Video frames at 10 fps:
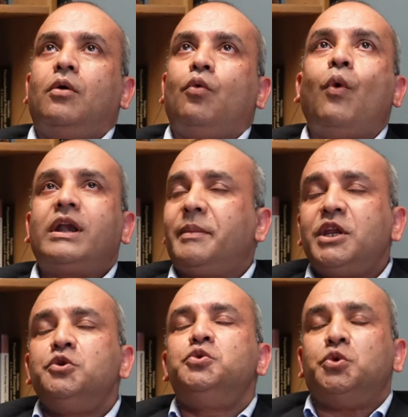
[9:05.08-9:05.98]
Whatever
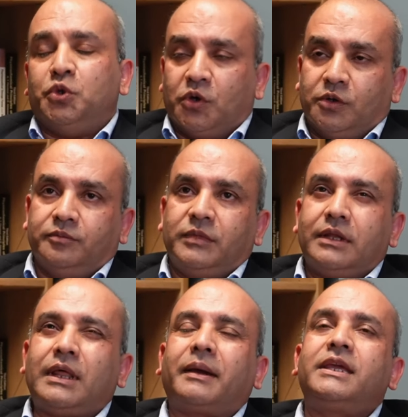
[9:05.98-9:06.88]
you do, though,
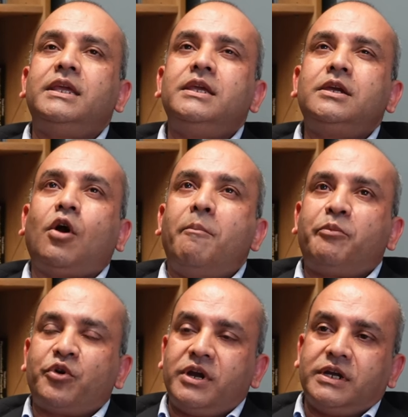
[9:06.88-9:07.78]
the key
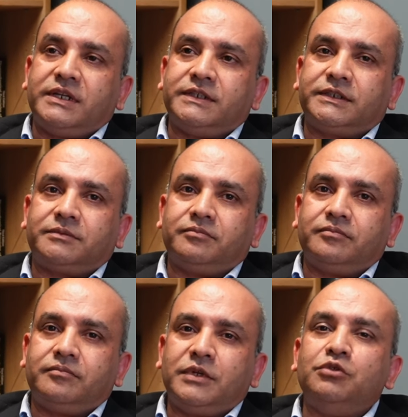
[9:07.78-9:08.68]
component is
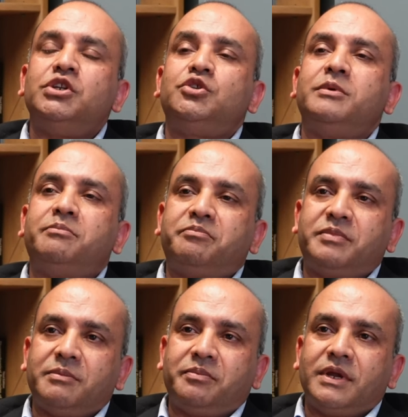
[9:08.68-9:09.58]
you need to be
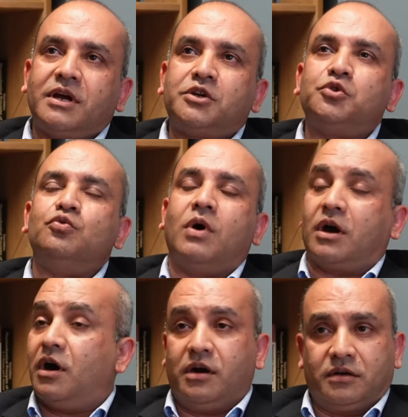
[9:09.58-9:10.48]
prepared to
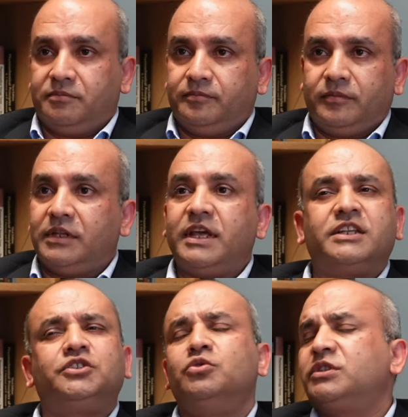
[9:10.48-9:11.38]
work hard. And hmm. There
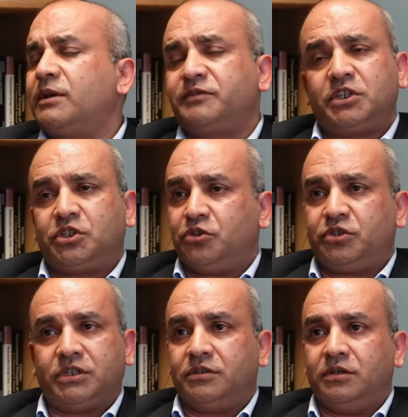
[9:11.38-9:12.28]
is no
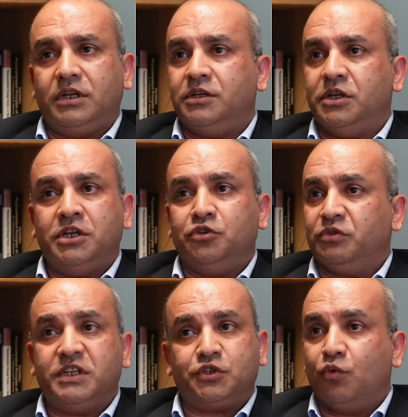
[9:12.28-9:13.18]
substitution in,
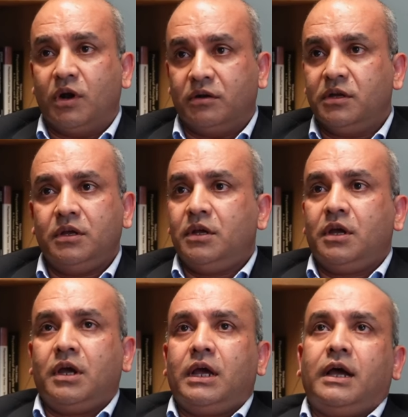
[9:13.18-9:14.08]
into this word.
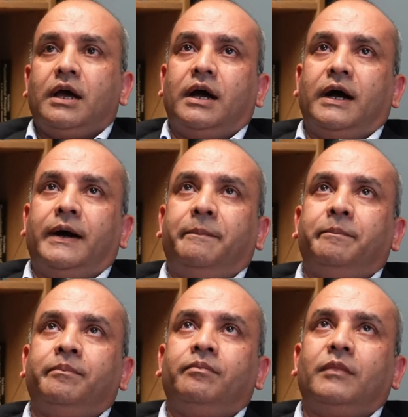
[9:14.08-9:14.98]

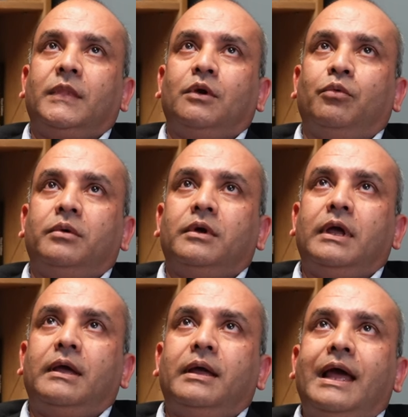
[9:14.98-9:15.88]
Um,
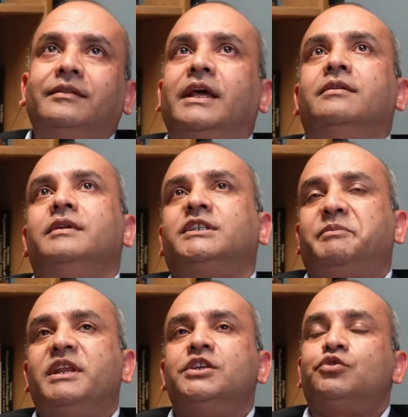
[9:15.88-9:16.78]
and then
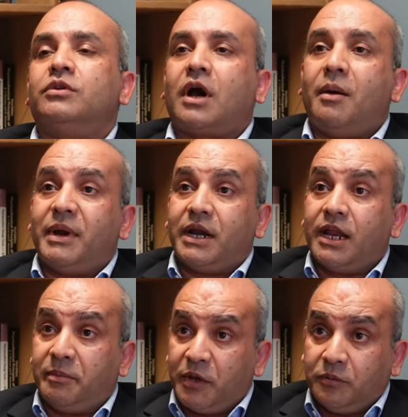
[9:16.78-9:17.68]
experience will come and
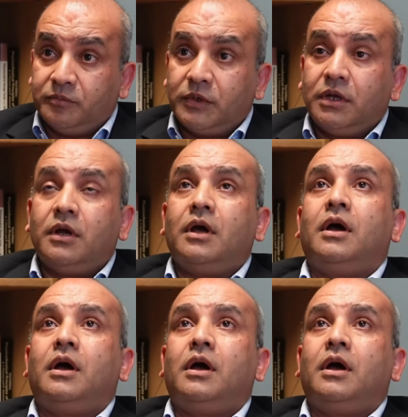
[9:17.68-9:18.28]
help you. -hmm.